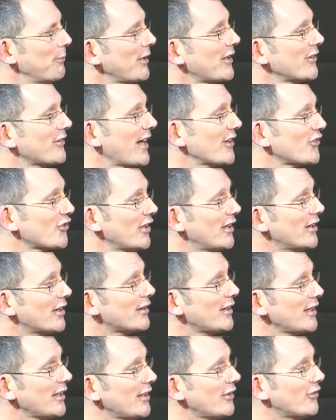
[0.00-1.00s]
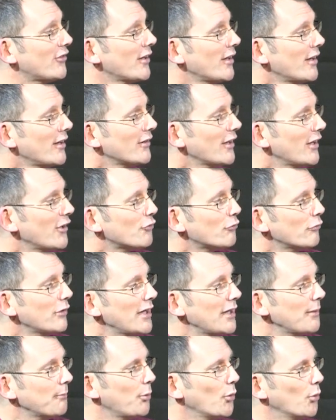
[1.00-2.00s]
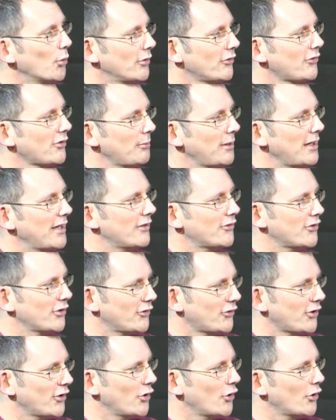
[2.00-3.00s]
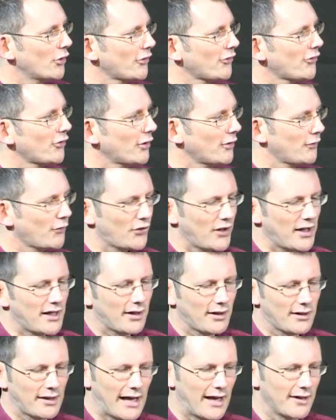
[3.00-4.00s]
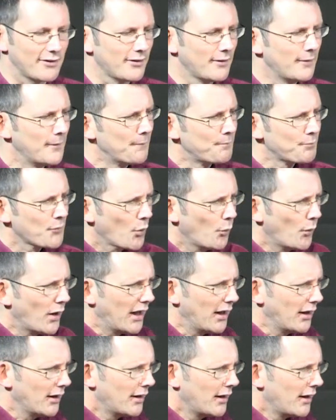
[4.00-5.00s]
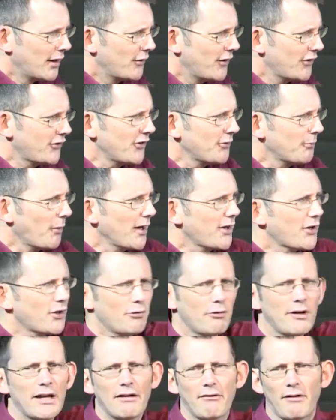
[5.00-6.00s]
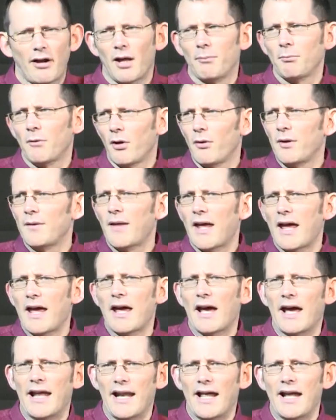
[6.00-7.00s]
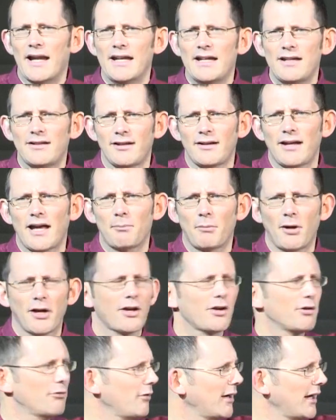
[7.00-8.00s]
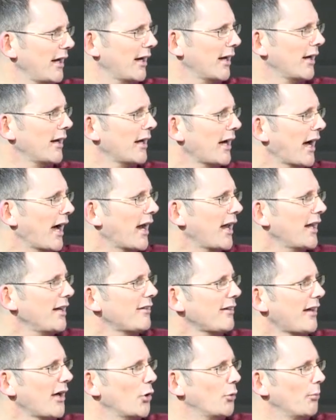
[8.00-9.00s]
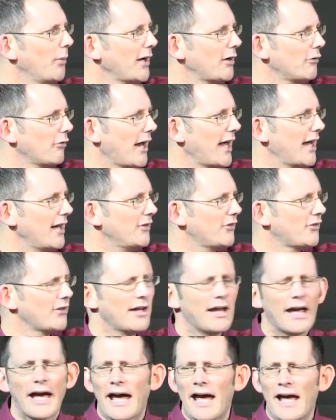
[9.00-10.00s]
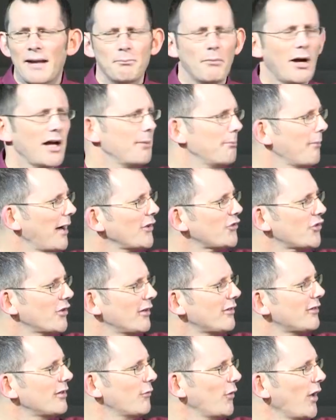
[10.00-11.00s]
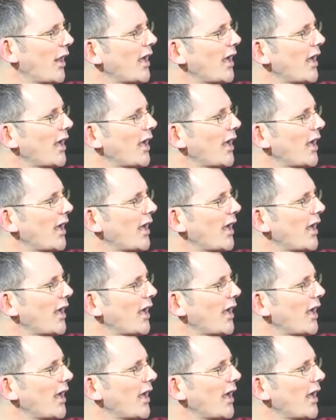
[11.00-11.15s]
Because actually the thing is that it's really important to me to, to not sort of think that, well, this is my career and I'm going there and I need to get my career and I need to get all my grades and my imaginative